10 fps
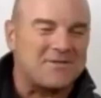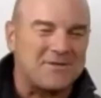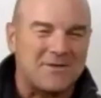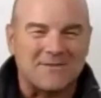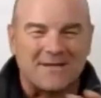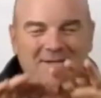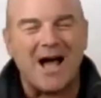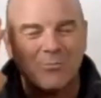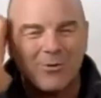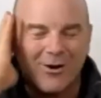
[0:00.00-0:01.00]
and his
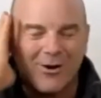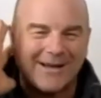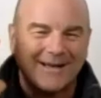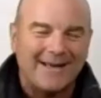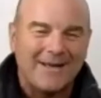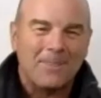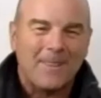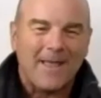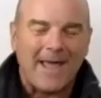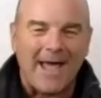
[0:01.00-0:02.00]
library.
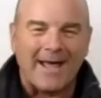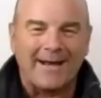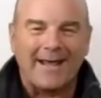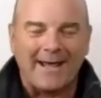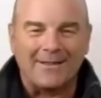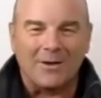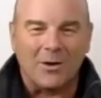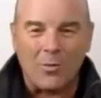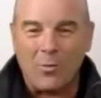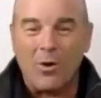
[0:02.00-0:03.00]
And the
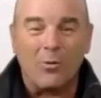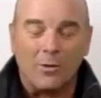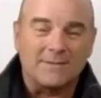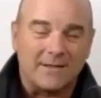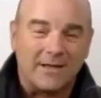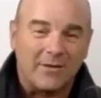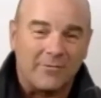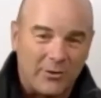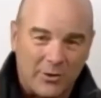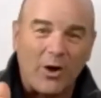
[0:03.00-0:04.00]
quote was, if
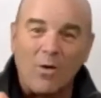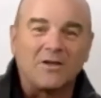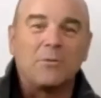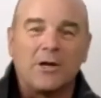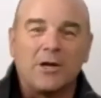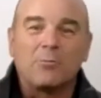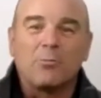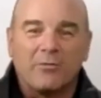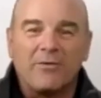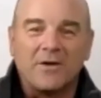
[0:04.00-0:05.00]
you're going to be a
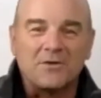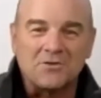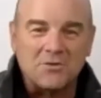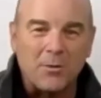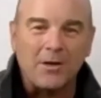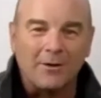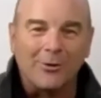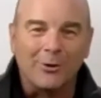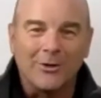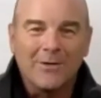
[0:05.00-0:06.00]
professional speaker,